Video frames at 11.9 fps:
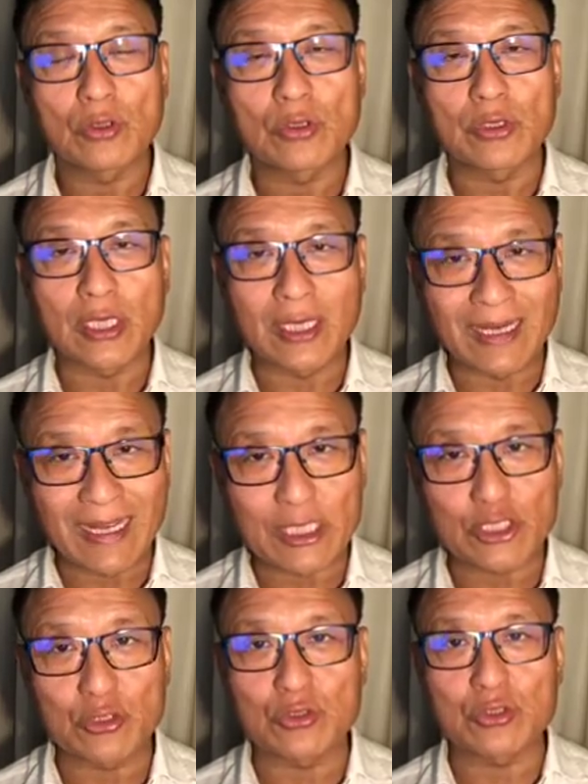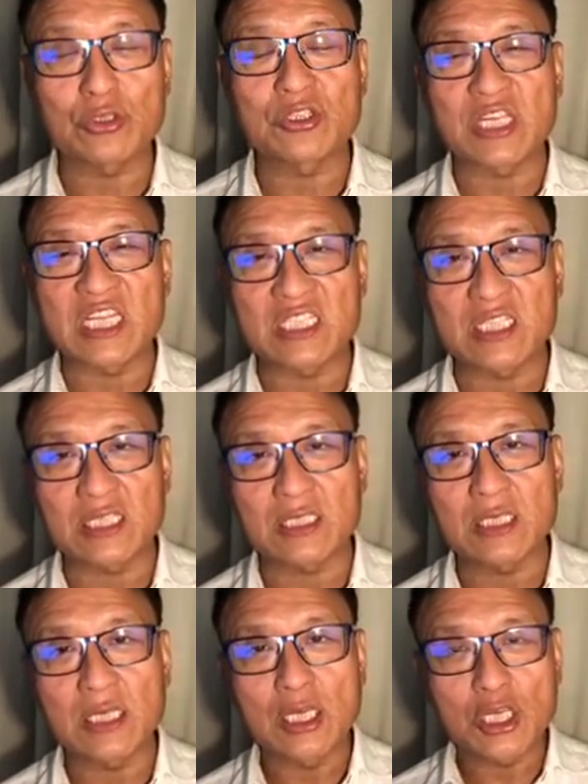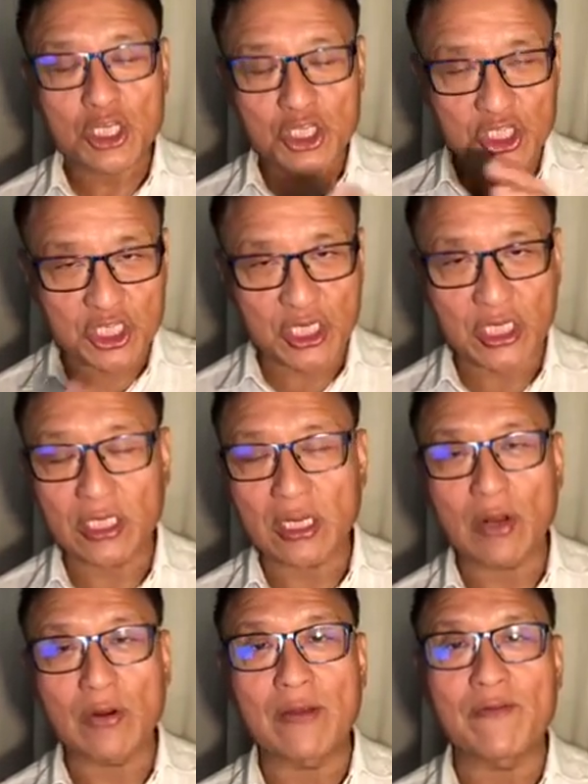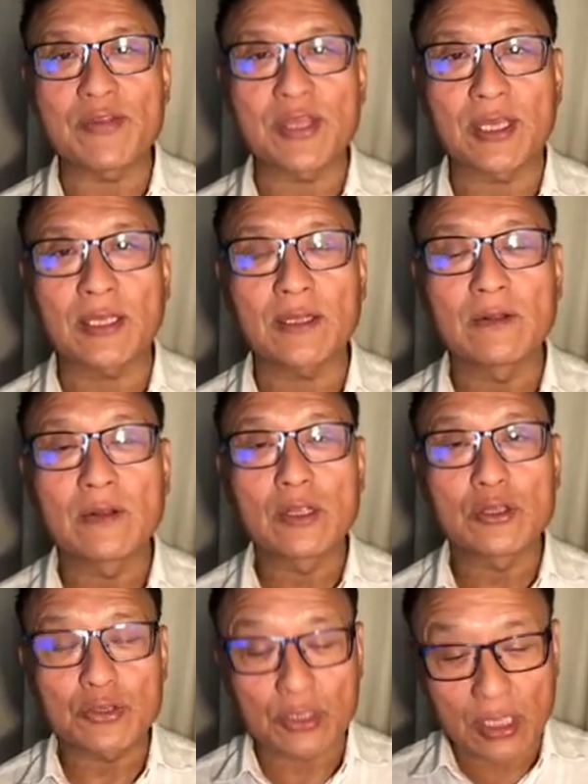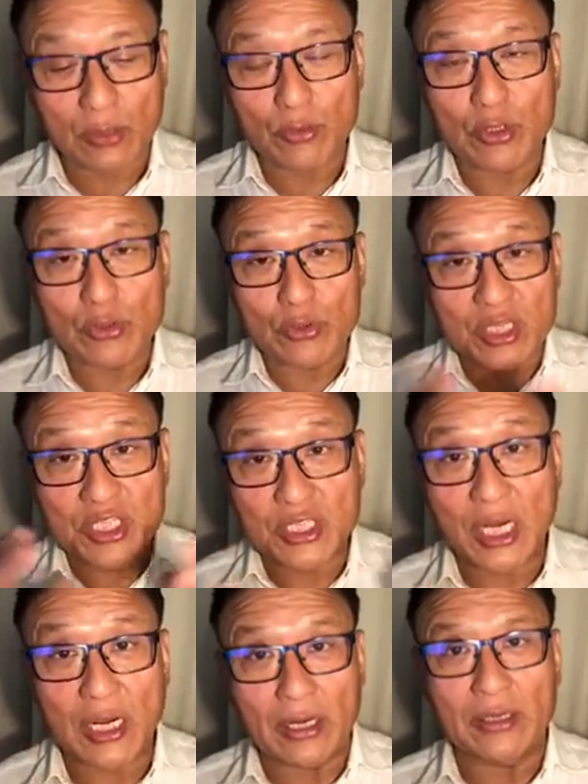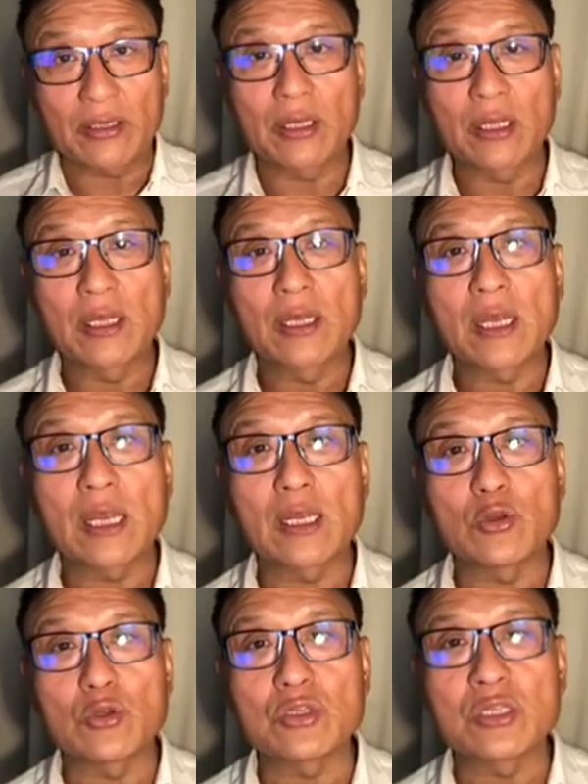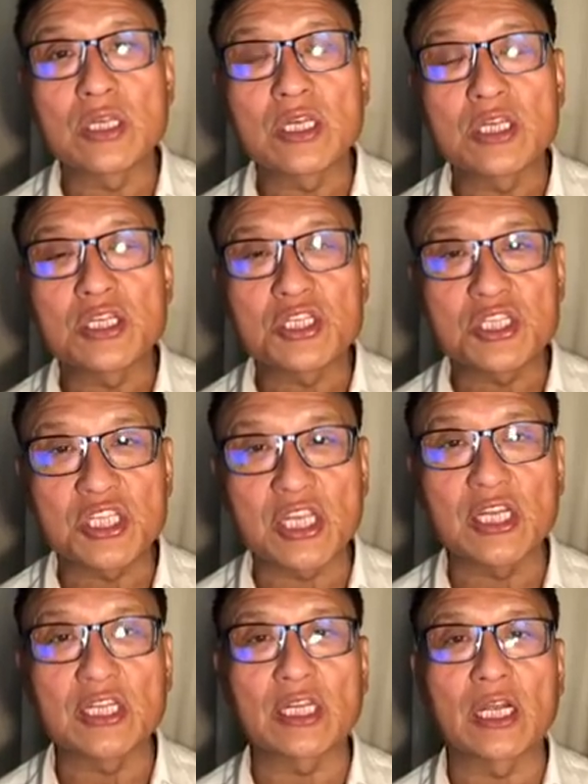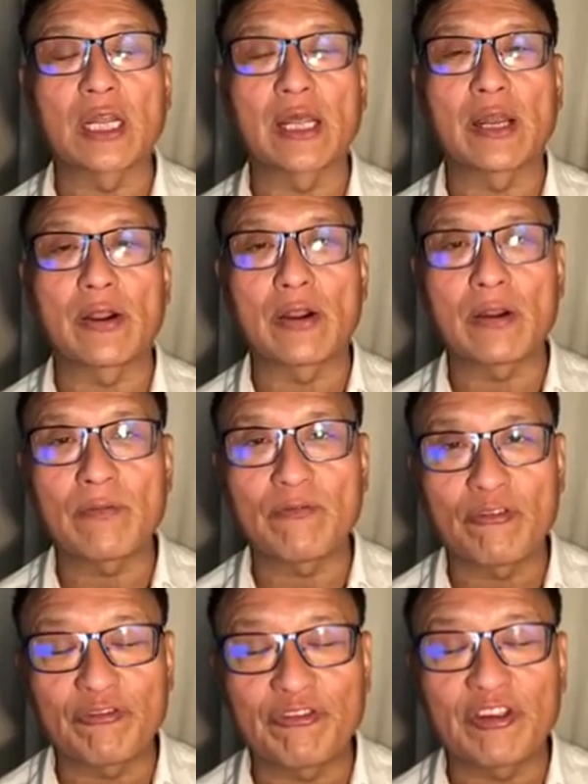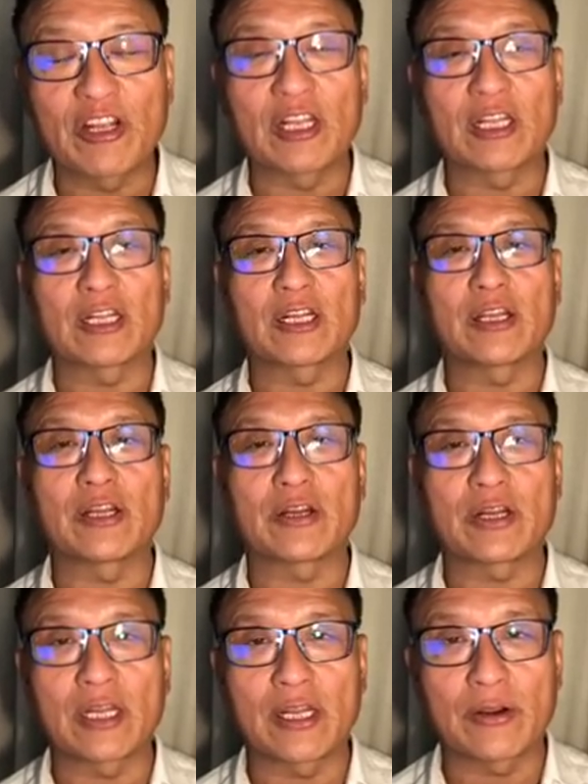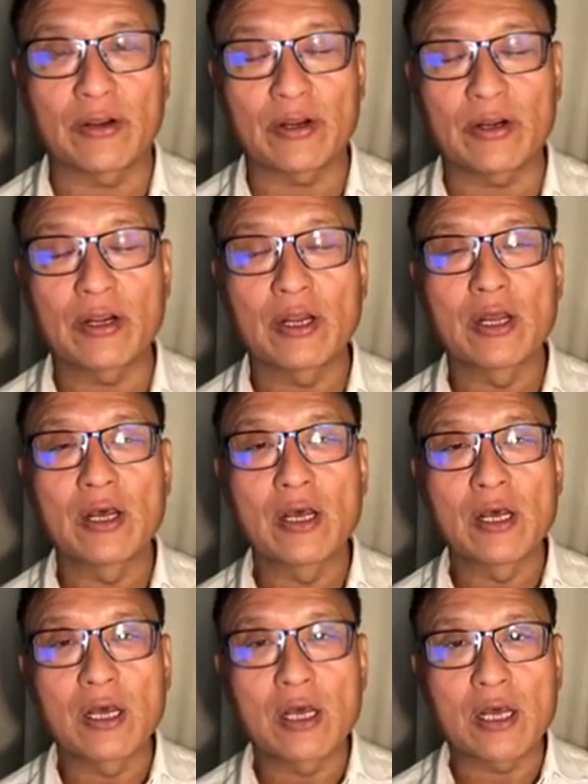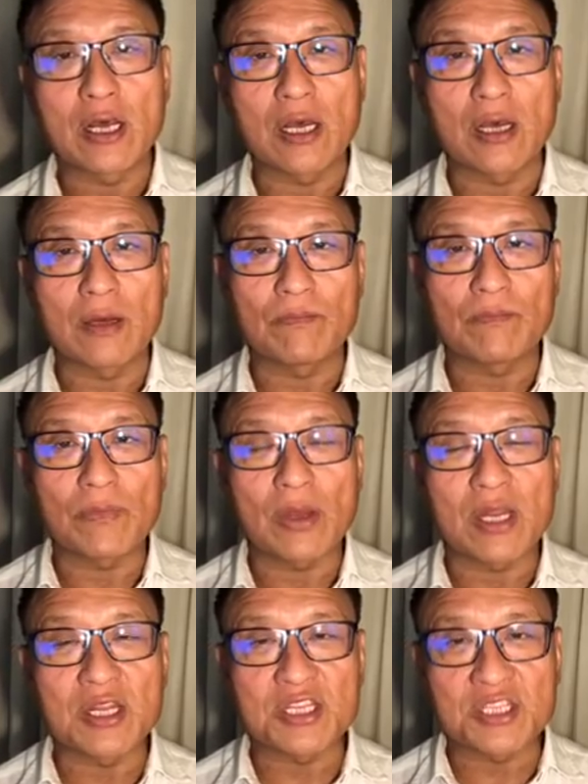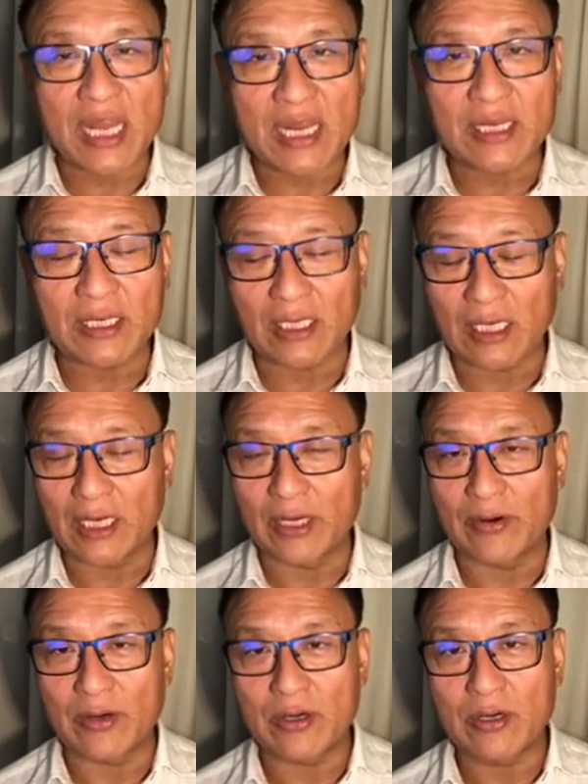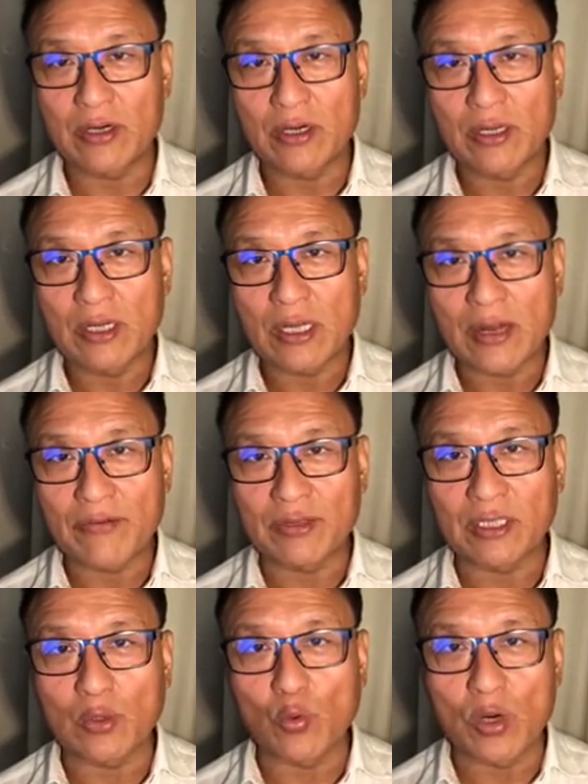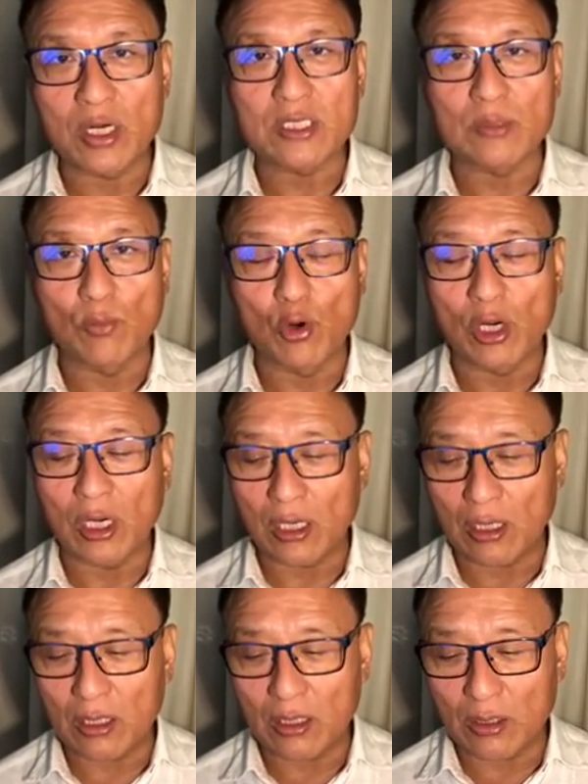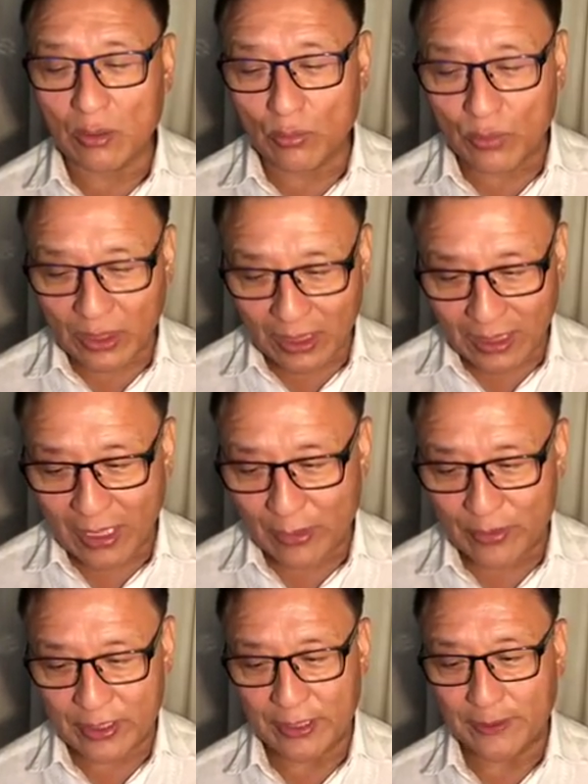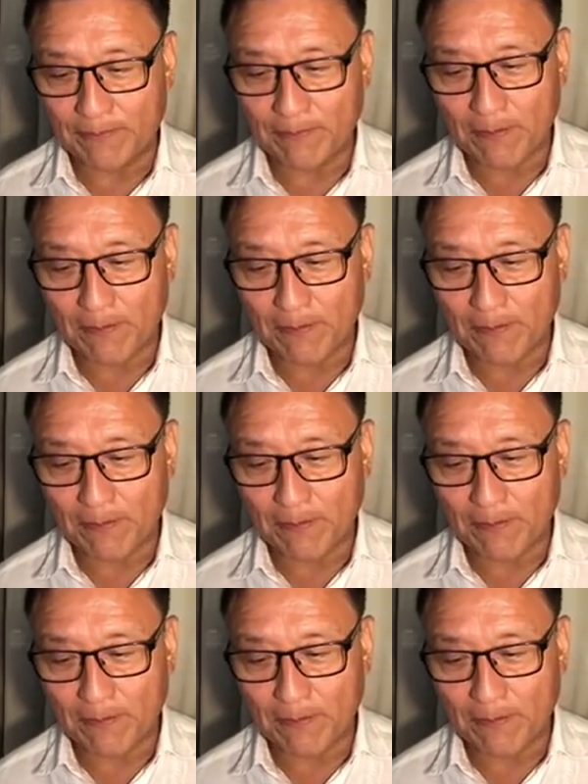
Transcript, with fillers: recollections, senses, shutting down everything. So then when you restart it and you see it clearer, feel it clear, clearer, um, understand it clearer, everything works more with clarity.